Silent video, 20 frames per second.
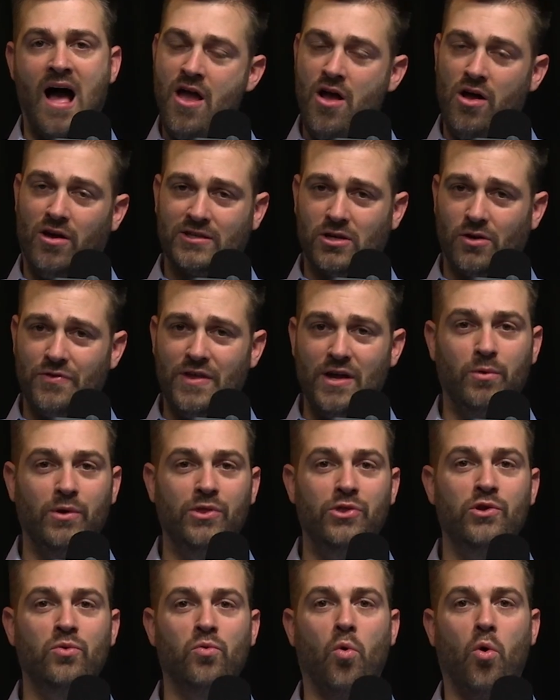I also think
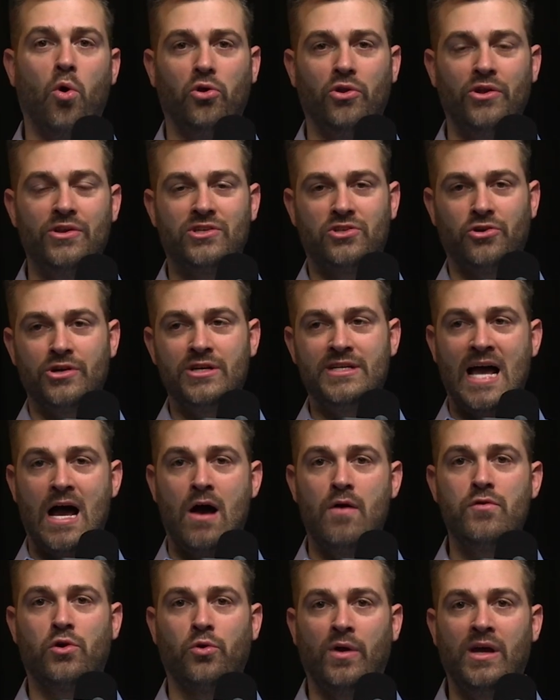with New Orleans, they're
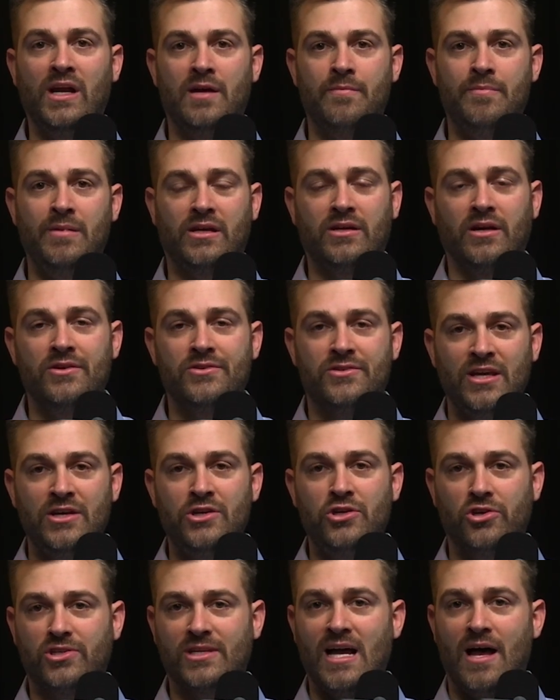downgraded because
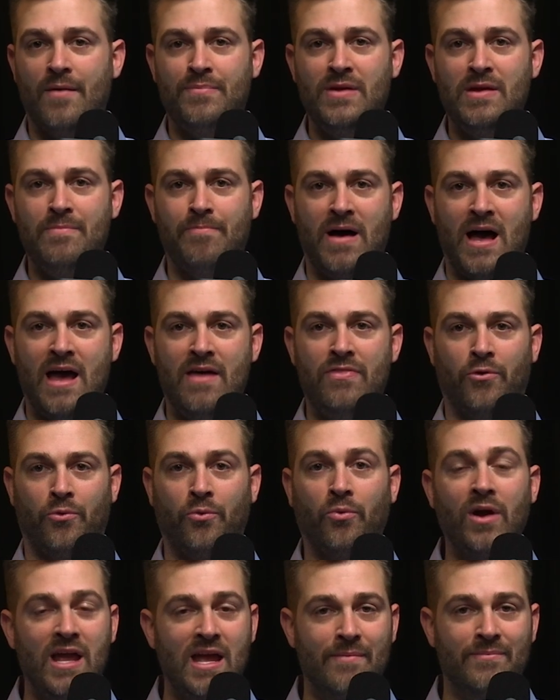they just got beat by the
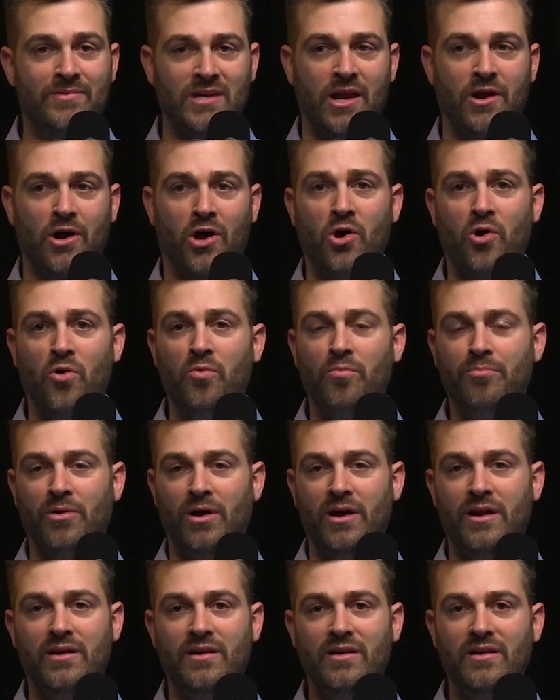Rams at home,
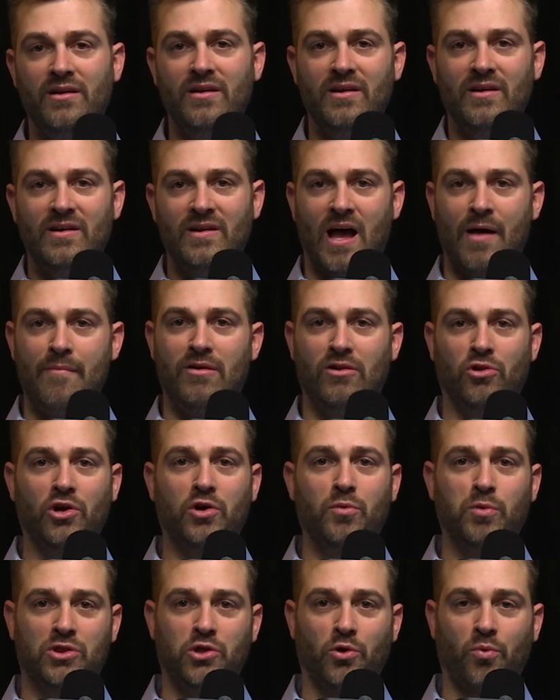but I mean,
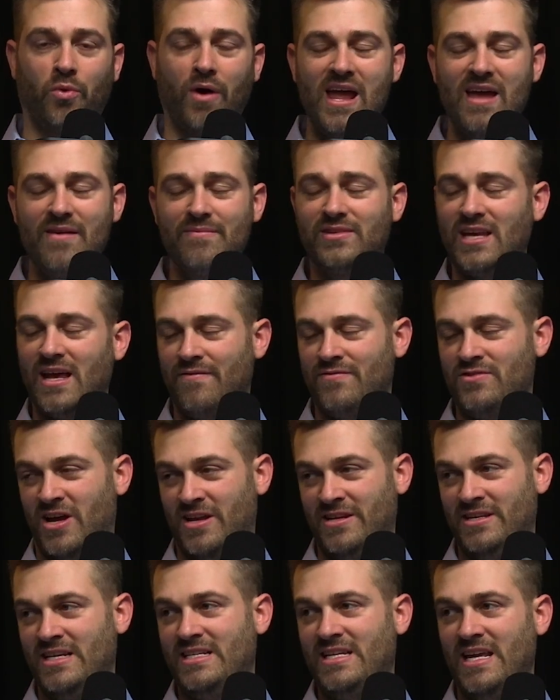look what the Rams have
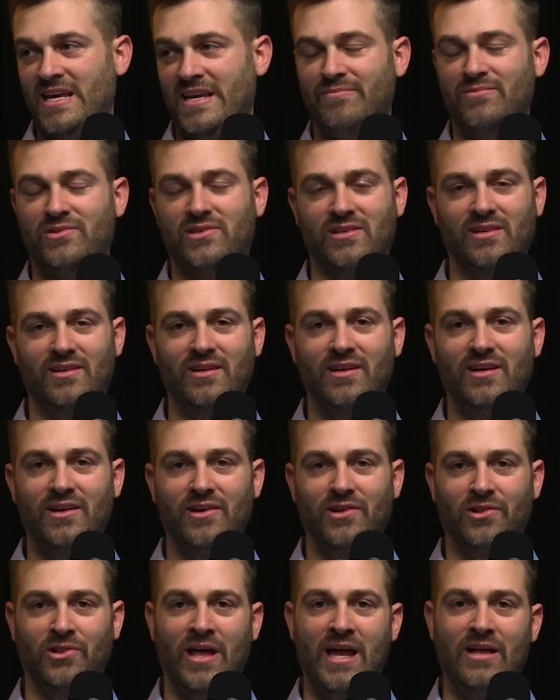done to teams
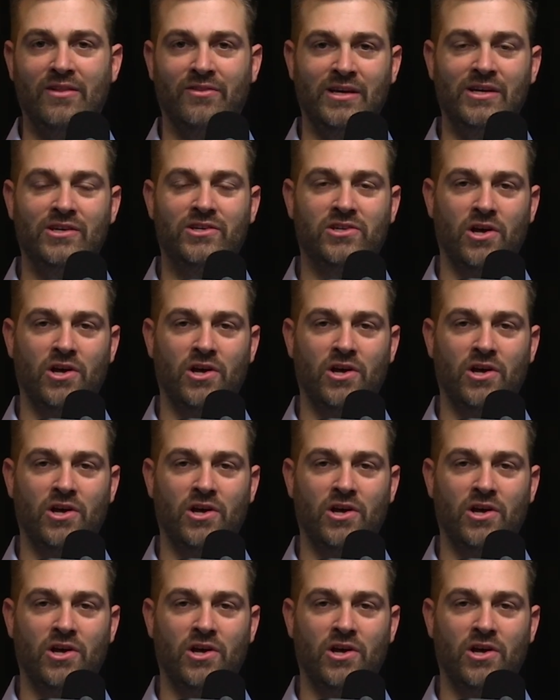lately.